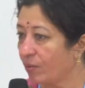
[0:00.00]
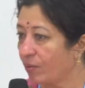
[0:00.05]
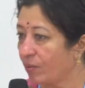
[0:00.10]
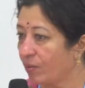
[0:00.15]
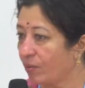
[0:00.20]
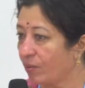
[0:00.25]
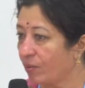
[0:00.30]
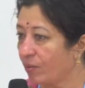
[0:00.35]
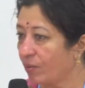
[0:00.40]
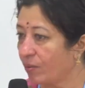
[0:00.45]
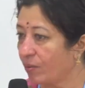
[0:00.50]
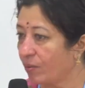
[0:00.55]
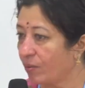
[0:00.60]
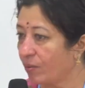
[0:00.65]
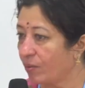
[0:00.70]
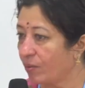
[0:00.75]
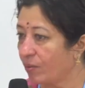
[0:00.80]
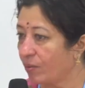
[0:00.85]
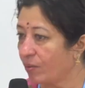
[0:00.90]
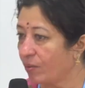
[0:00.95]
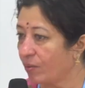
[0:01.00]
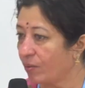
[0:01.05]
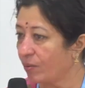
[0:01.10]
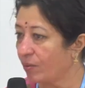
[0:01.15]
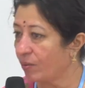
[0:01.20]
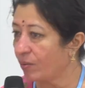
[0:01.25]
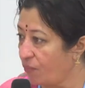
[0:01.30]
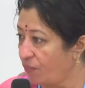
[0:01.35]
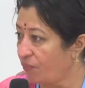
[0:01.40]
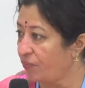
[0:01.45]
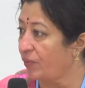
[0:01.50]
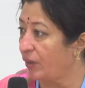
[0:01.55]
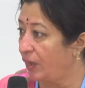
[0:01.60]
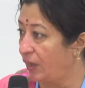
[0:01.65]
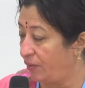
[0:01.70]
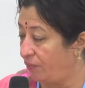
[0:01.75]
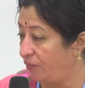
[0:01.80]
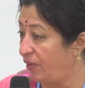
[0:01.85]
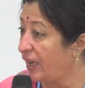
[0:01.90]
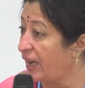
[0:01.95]
how many hours of,
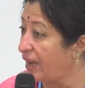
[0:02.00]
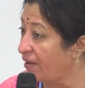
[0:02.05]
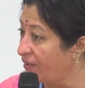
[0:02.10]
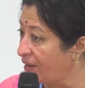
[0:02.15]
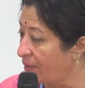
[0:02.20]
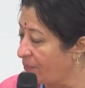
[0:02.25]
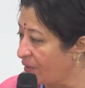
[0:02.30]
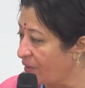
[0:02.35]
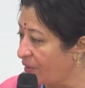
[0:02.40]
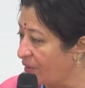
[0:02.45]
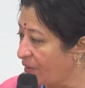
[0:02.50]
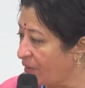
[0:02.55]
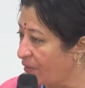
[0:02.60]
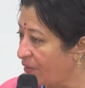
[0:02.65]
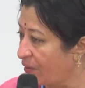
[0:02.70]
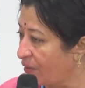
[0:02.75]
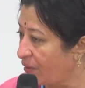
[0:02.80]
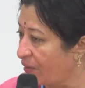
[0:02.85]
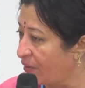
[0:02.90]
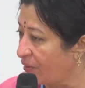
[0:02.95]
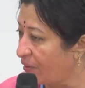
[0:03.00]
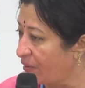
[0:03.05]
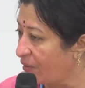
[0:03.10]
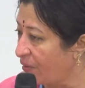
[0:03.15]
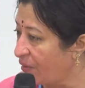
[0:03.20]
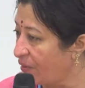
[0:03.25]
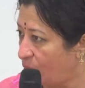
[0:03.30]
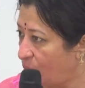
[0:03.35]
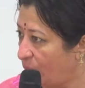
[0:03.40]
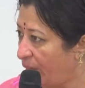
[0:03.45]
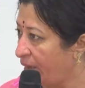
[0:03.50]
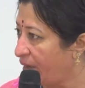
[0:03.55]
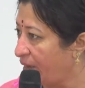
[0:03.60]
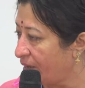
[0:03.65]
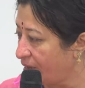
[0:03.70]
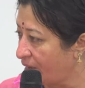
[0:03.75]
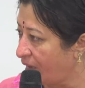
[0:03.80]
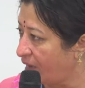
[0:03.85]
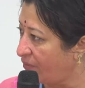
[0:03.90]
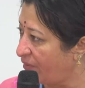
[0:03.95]
we gave them the figures after doing
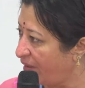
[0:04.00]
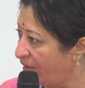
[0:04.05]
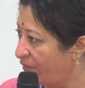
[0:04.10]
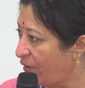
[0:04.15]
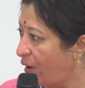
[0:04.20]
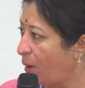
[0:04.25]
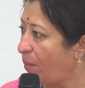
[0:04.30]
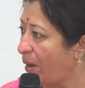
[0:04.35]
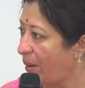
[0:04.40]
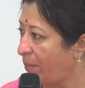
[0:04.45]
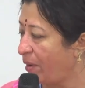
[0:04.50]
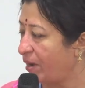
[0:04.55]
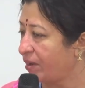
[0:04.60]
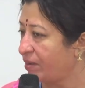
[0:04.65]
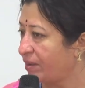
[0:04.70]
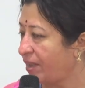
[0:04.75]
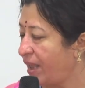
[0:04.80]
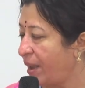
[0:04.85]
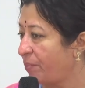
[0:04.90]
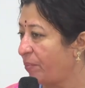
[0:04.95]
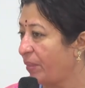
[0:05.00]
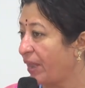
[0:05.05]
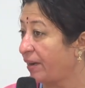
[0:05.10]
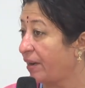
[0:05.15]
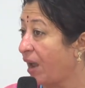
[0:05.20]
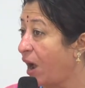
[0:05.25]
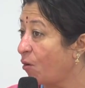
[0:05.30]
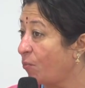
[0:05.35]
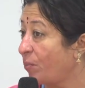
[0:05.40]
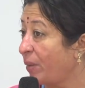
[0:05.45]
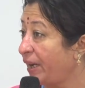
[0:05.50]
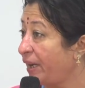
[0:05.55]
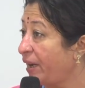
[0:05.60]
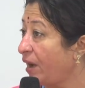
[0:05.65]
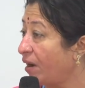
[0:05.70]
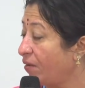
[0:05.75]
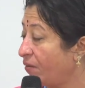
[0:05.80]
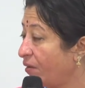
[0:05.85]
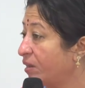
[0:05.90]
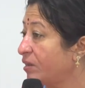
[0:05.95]
the survey from amongst them, that how
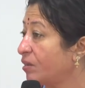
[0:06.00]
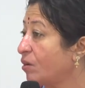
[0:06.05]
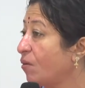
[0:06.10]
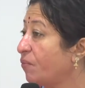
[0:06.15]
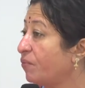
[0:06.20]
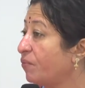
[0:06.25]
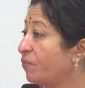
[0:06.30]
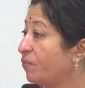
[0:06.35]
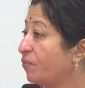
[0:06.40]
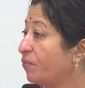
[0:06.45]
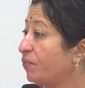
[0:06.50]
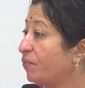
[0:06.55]
many hours of